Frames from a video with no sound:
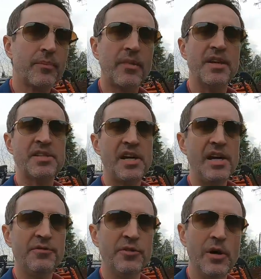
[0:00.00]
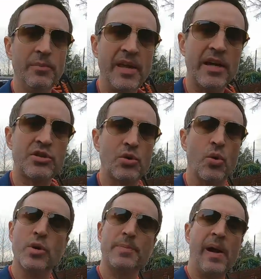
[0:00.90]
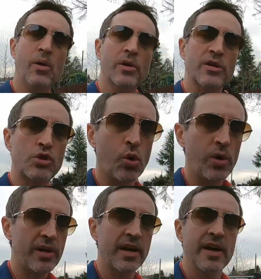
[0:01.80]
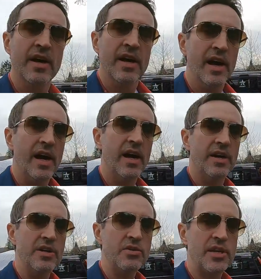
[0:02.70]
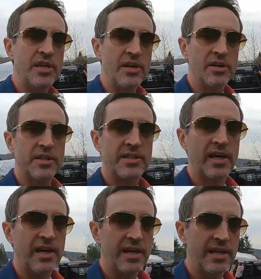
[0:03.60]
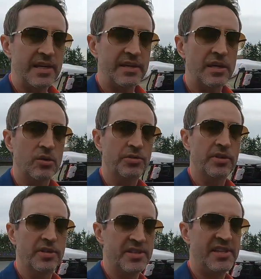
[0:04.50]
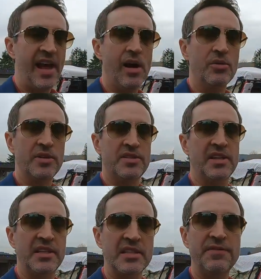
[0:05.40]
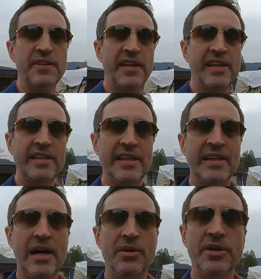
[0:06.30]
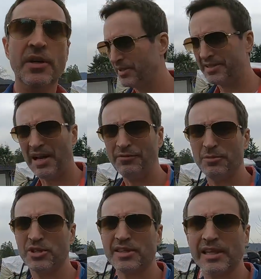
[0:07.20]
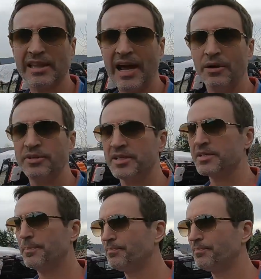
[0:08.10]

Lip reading: Aside from the extra horsepower and torque, you can hear it, you know, the sound is significantly louder. Aside from just the loudness,